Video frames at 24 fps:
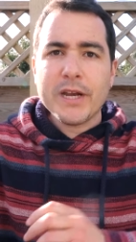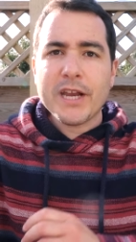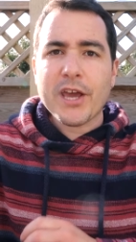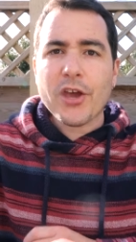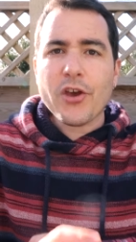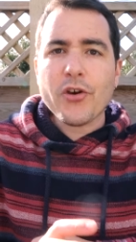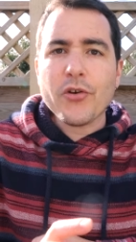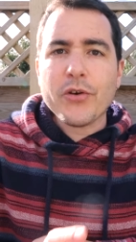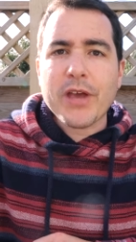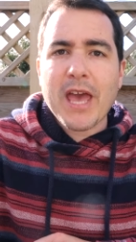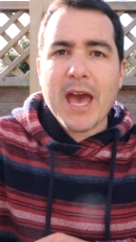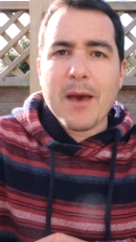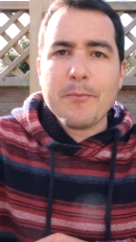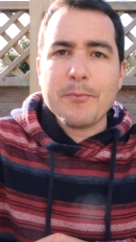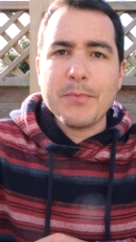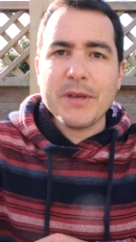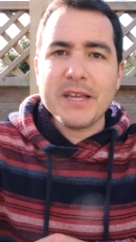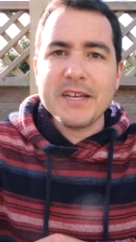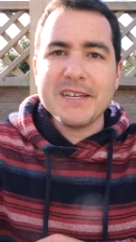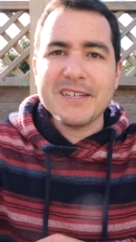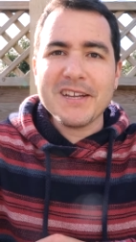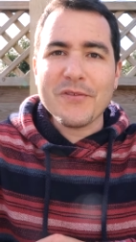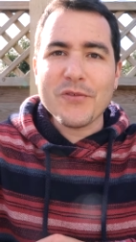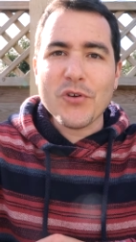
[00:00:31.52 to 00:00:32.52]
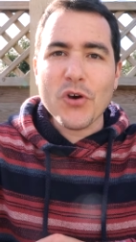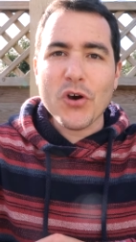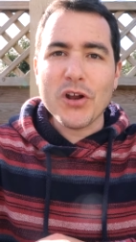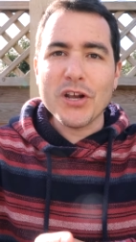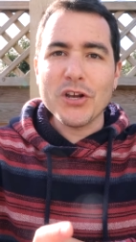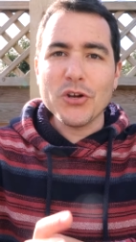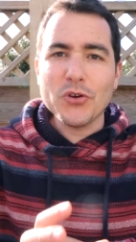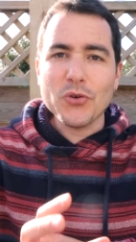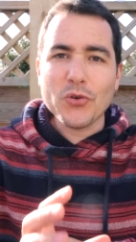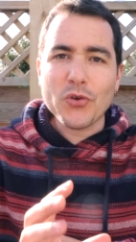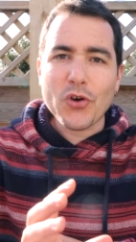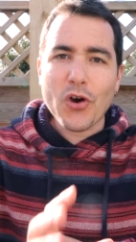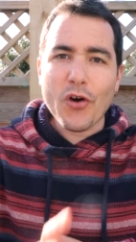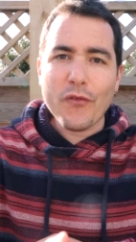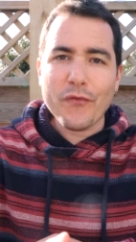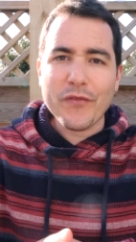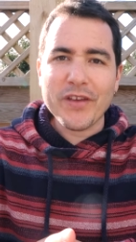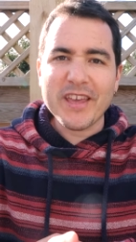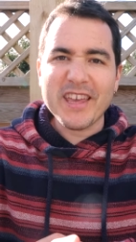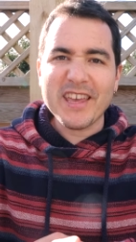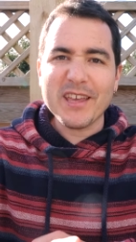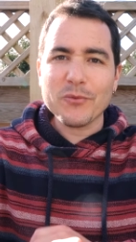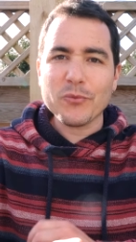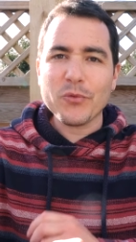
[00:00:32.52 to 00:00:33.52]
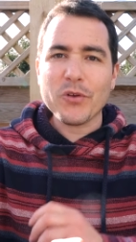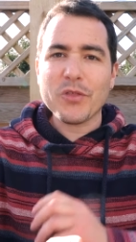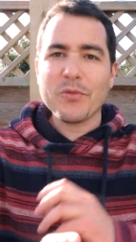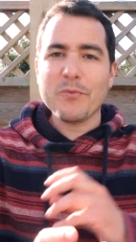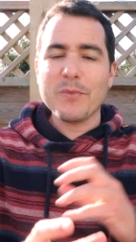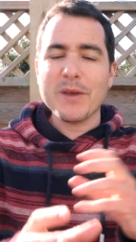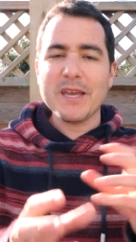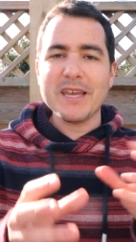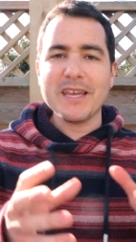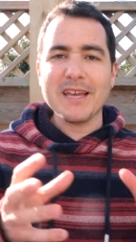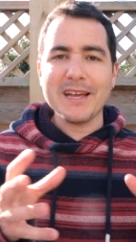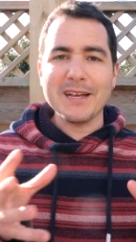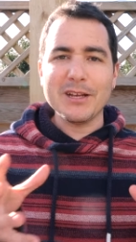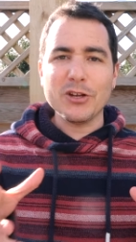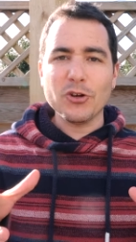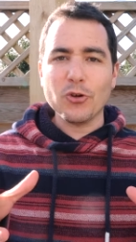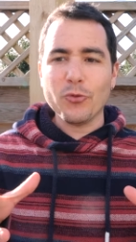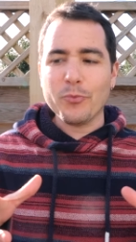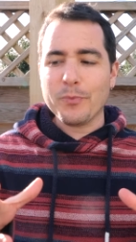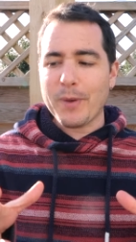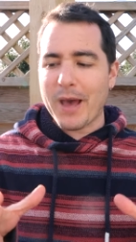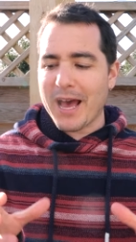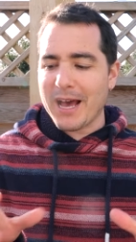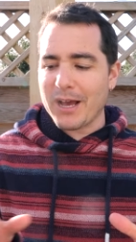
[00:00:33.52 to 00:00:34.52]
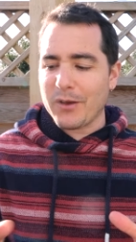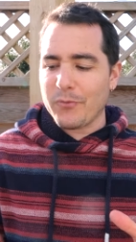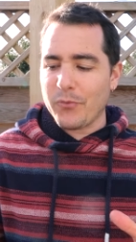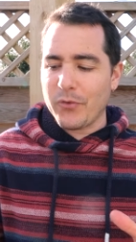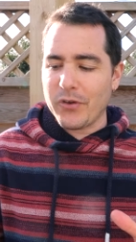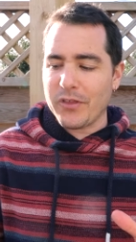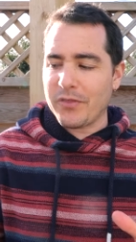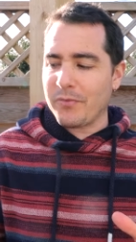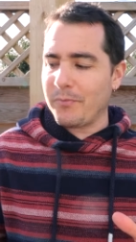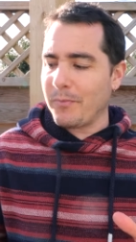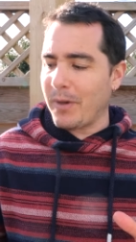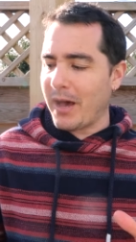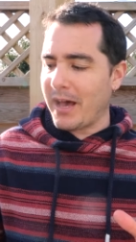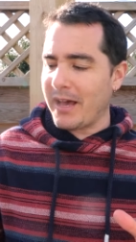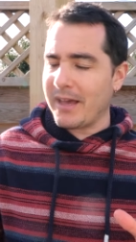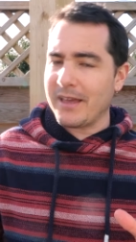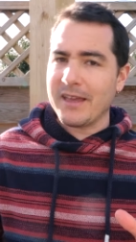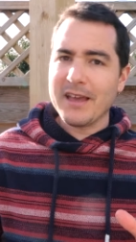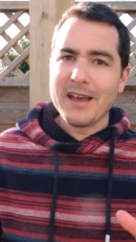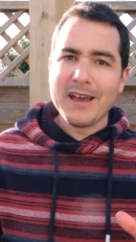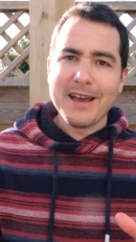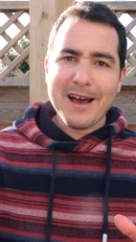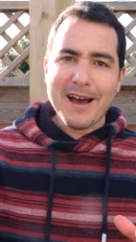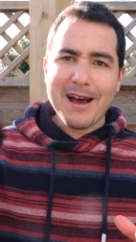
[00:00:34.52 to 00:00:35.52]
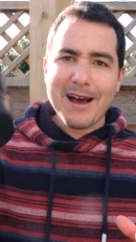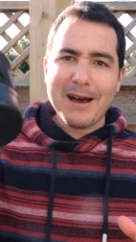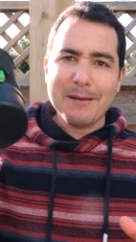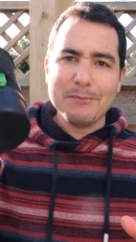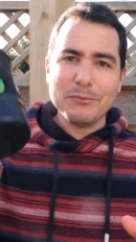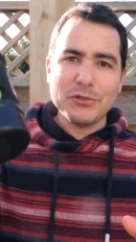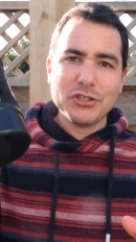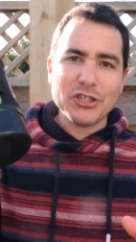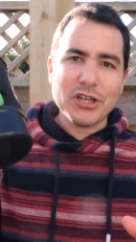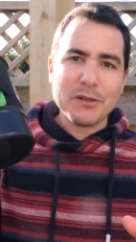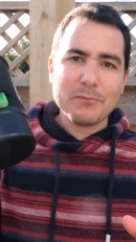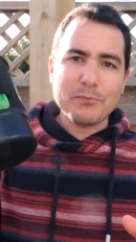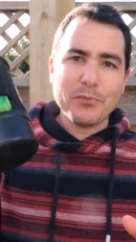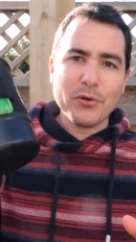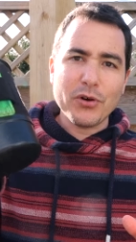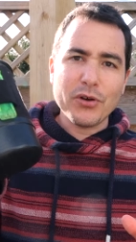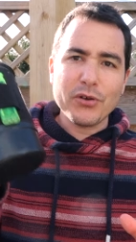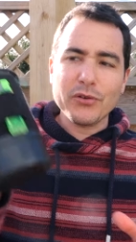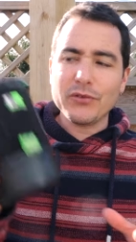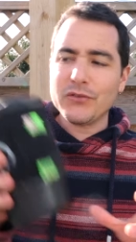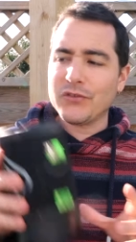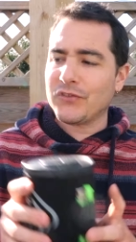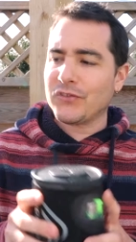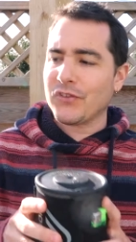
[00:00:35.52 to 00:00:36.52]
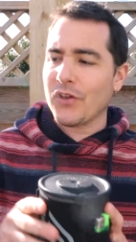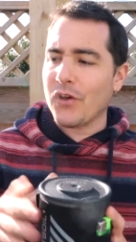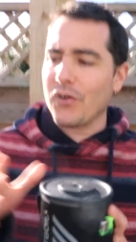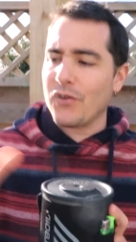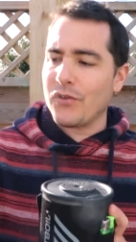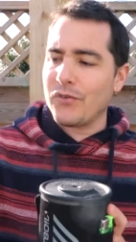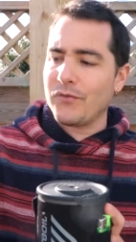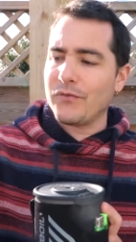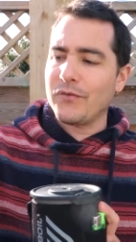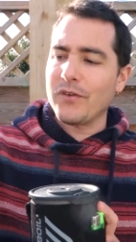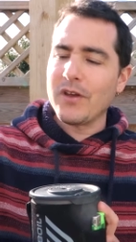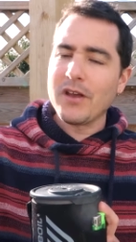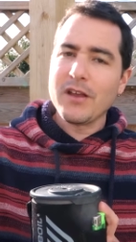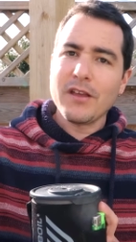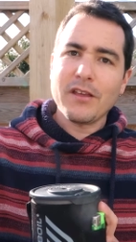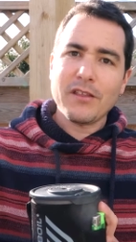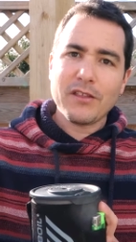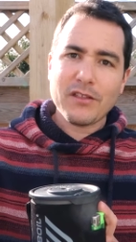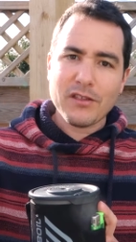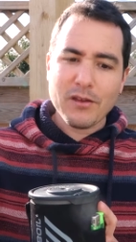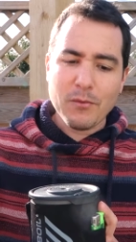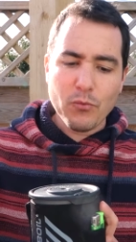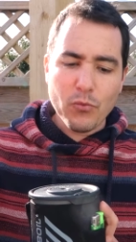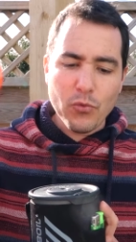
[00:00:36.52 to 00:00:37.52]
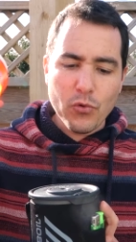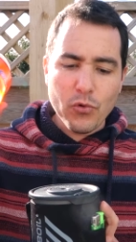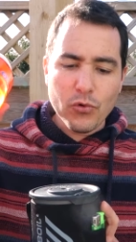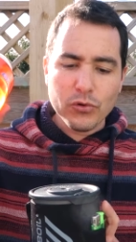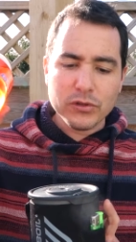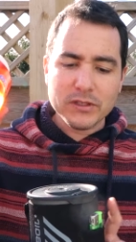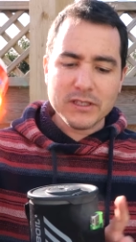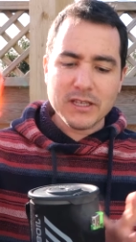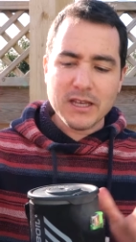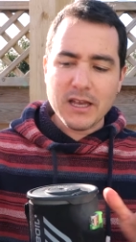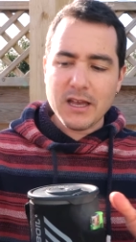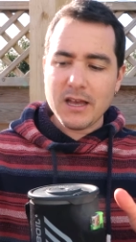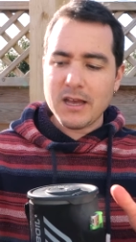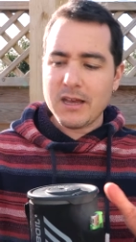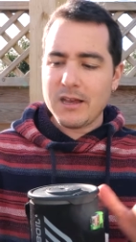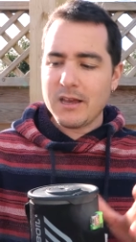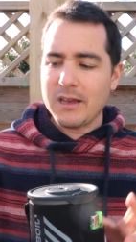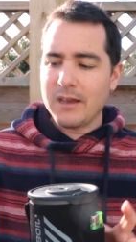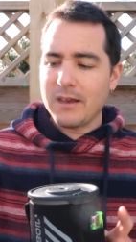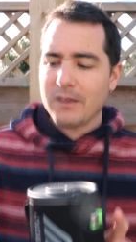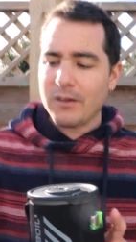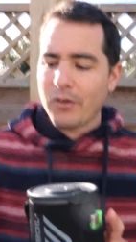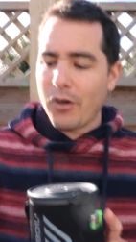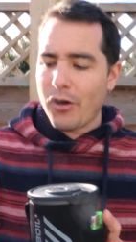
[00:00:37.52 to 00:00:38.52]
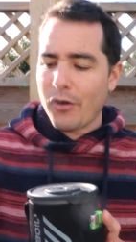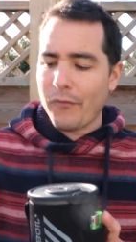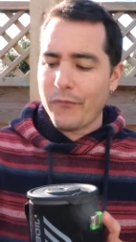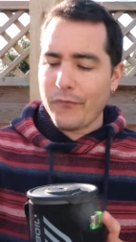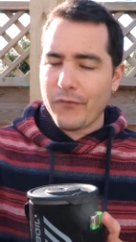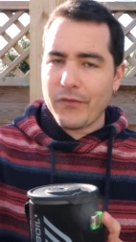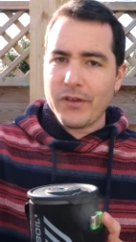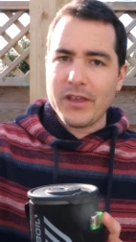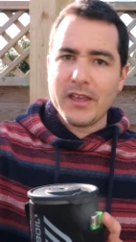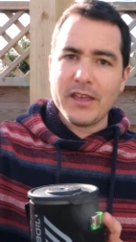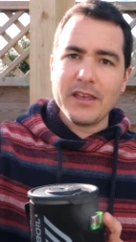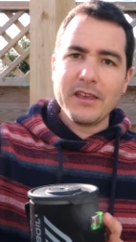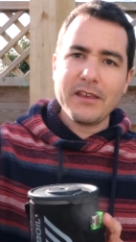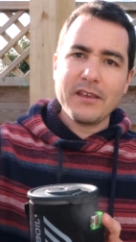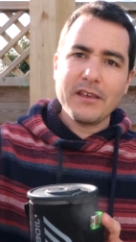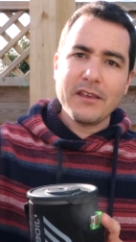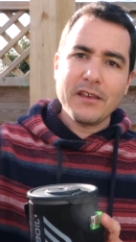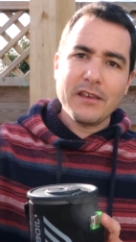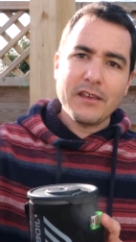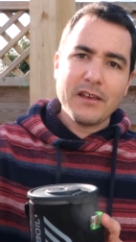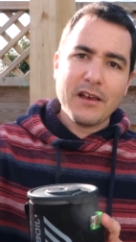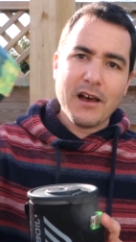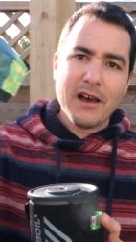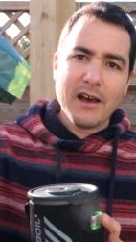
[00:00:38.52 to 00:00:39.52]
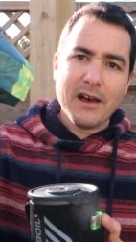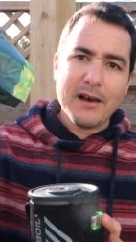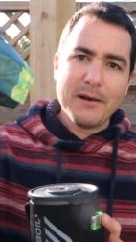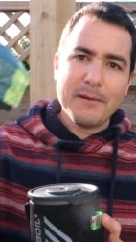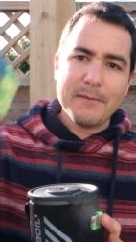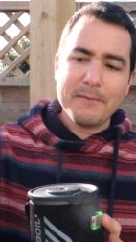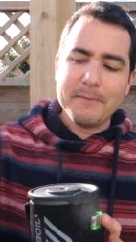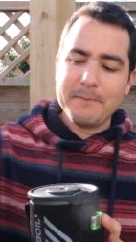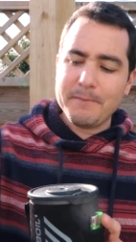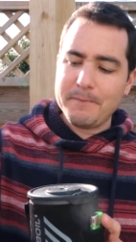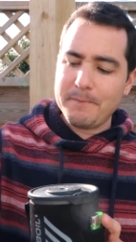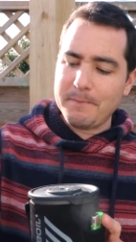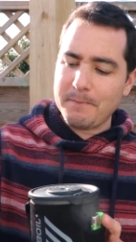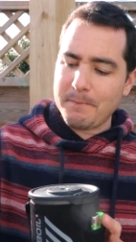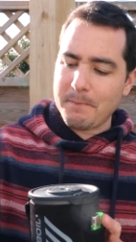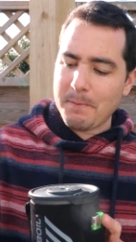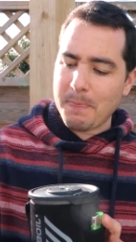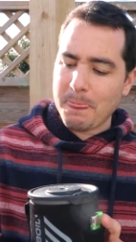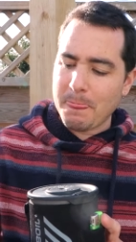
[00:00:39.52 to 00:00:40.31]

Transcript: When I go camping, I've got a little coffee kit with me, a little bag with my um, Jetboil stove, some water, coffee, um,